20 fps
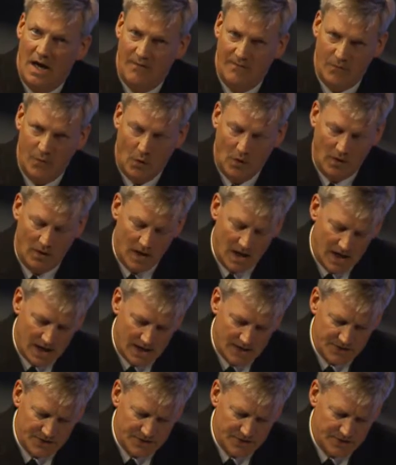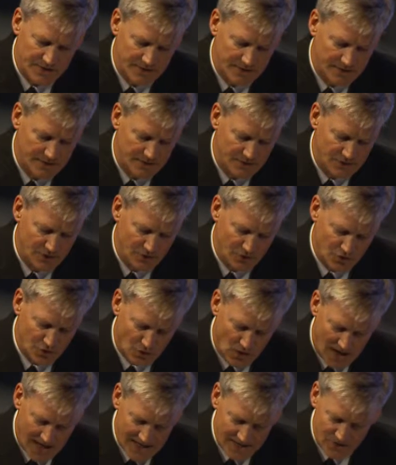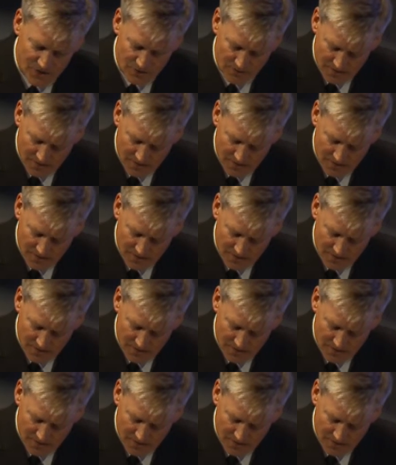for us to try to